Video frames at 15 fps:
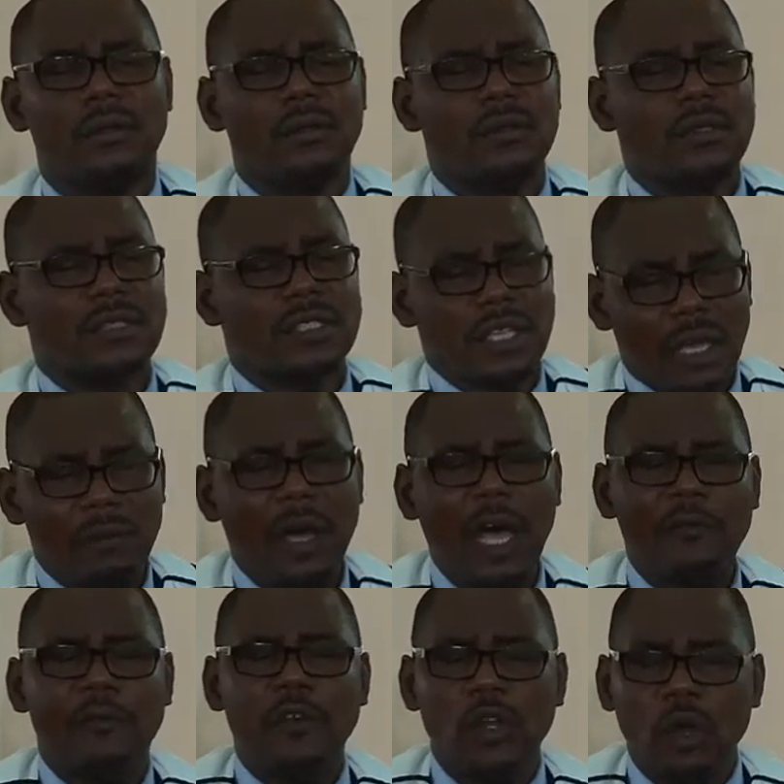Some
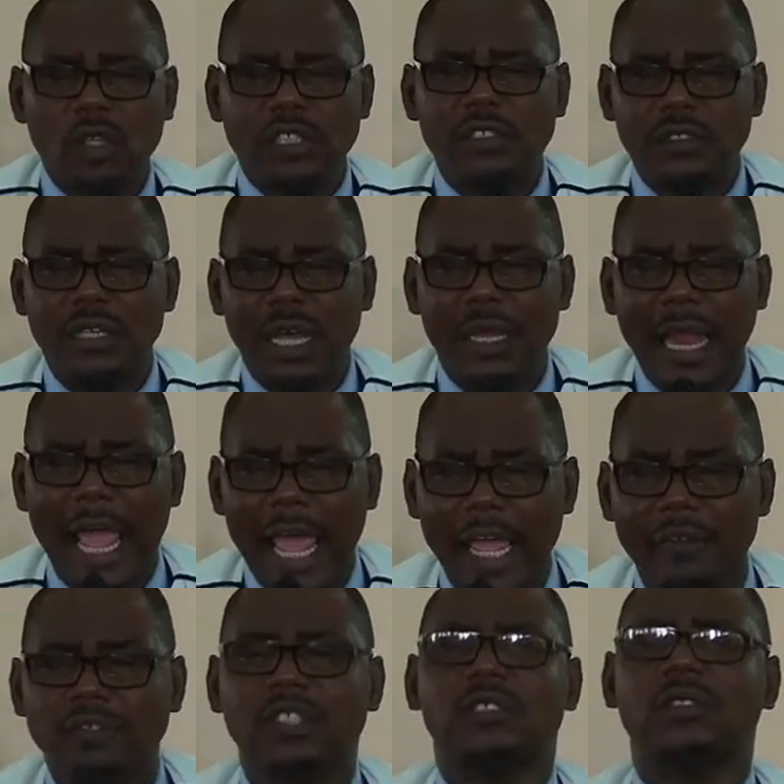have lost their
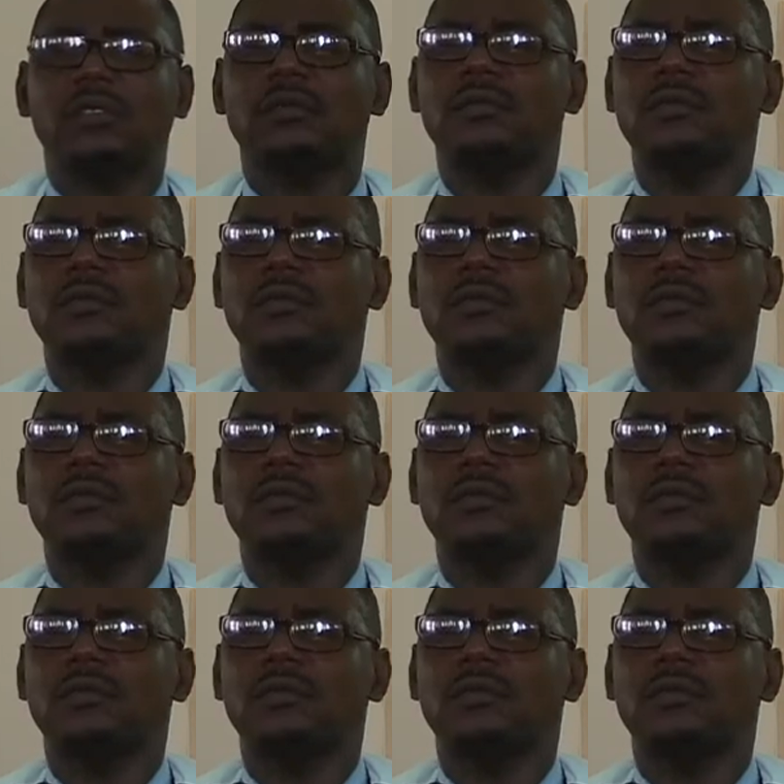lives.